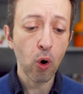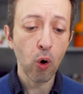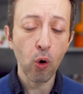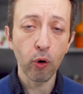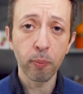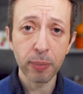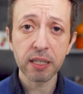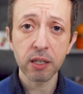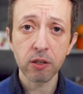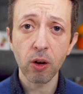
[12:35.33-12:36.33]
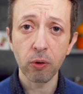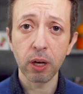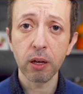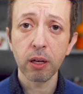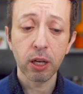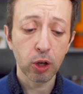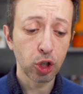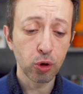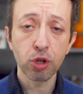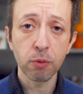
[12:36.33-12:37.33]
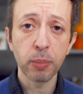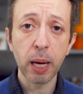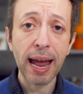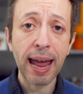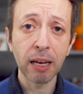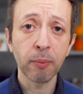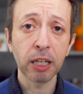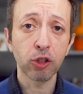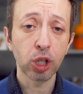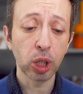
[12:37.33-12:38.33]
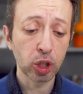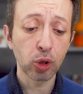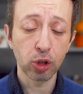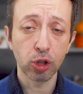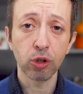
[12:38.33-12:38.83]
or a business owner you should be aiming to, to,